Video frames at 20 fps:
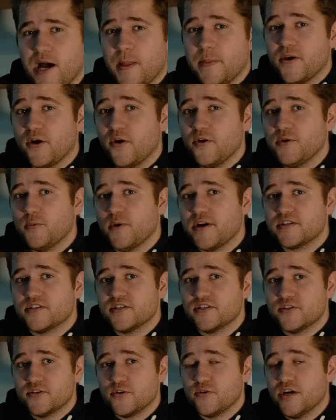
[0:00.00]
And the only way
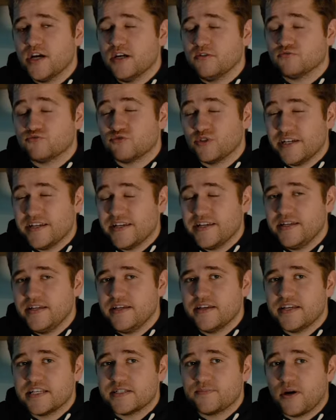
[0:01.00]
to do that
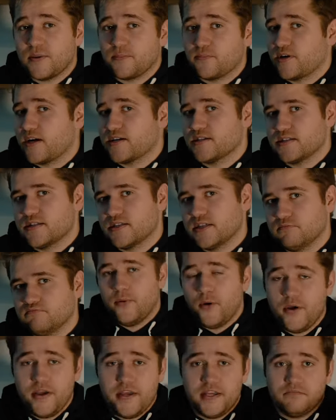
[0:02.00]
really is by practicing.
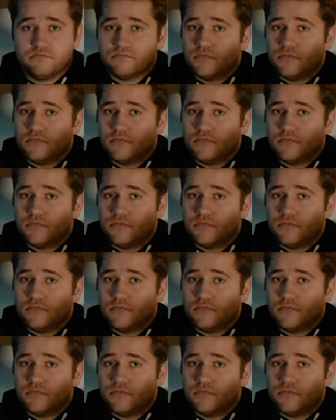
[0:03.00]
Putting